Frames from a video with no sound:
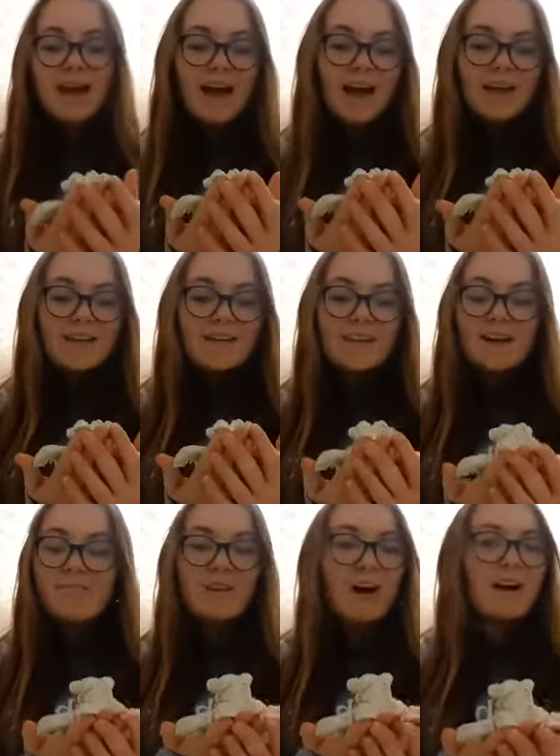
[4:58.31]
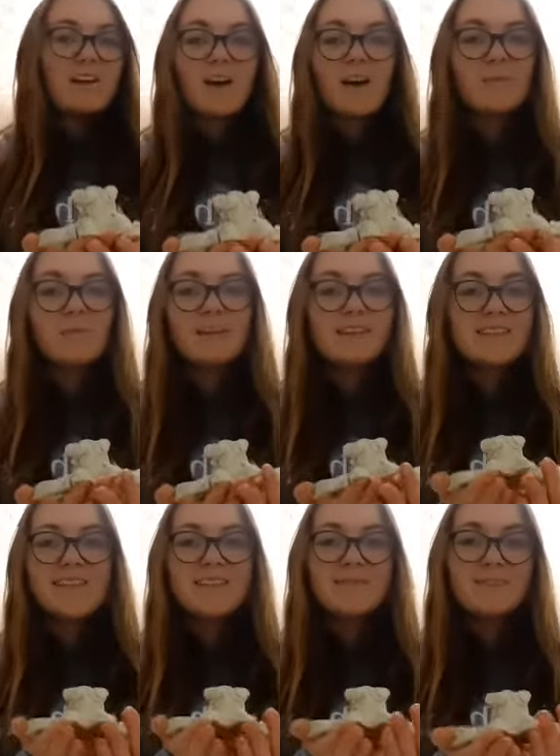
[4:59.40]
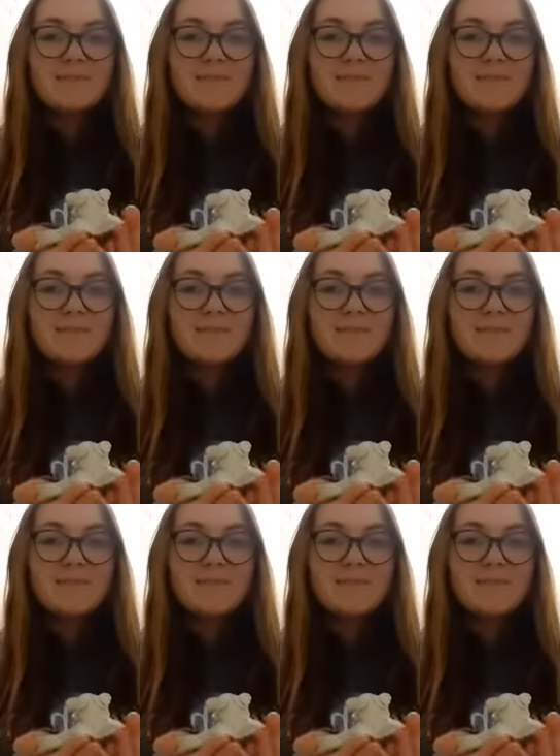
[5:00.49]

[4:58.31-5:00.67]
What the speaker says: and I hope we can see them some